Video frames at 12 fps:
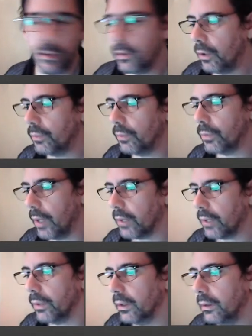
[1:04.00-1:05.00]
your home
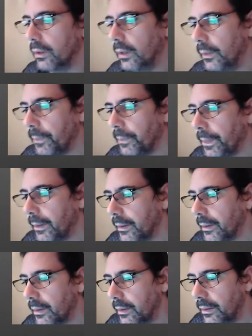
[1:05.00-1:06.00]
directory.
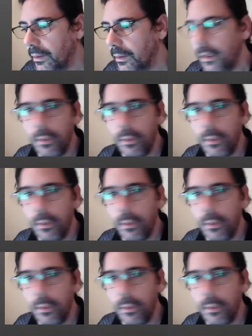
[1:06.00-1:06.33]
cd